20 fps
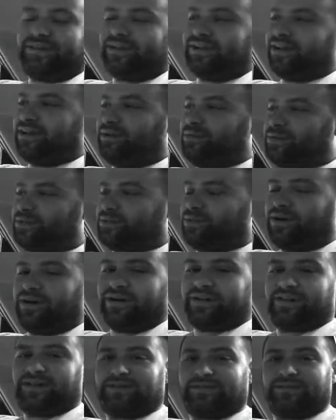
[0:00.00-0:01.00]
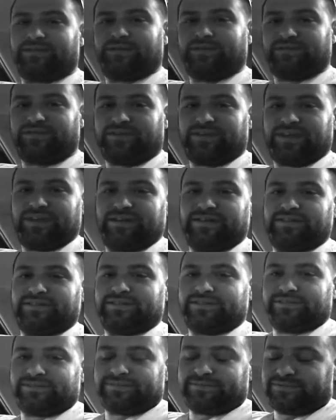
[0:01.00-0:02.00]
and I was walking through a field,
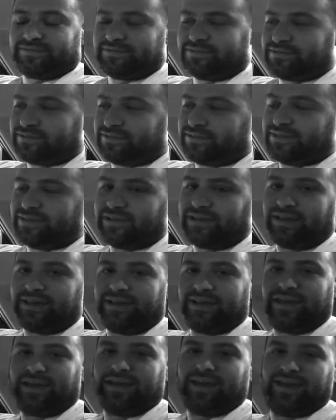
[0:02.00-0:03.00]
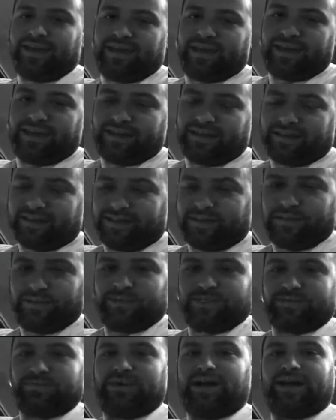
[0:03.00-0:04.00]
and it
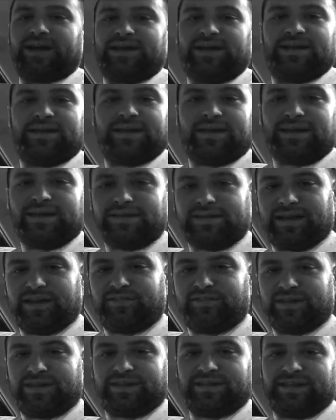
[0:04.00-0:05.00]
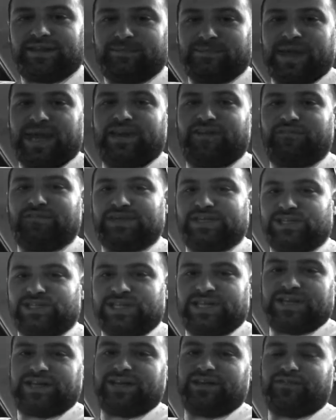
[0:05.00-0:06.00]
was muddy and definitely may have been
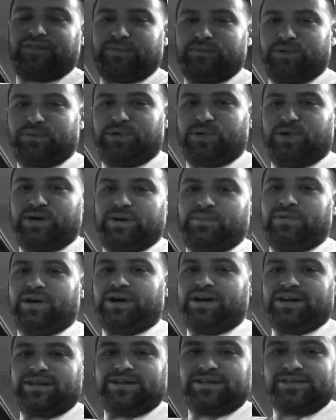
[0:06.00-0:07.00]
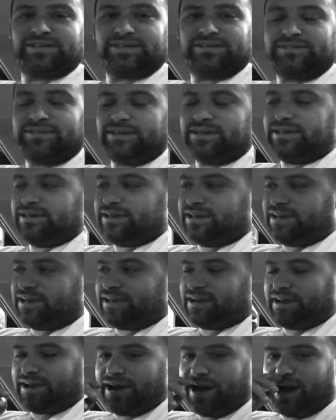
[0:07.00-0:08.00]
shitty from the porta potties.
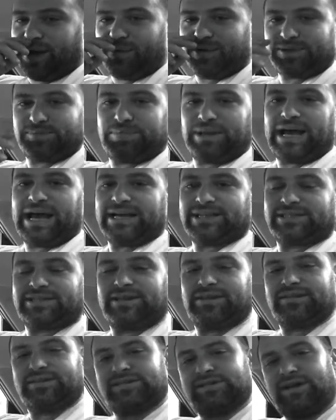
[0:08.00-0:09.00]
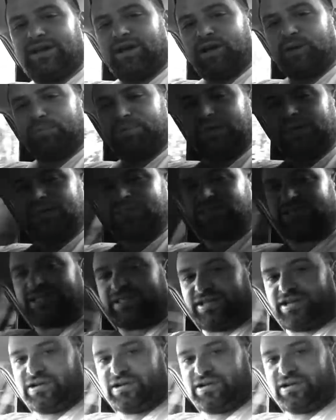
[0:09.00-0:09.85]
And a guy was blasting the song "Peaches and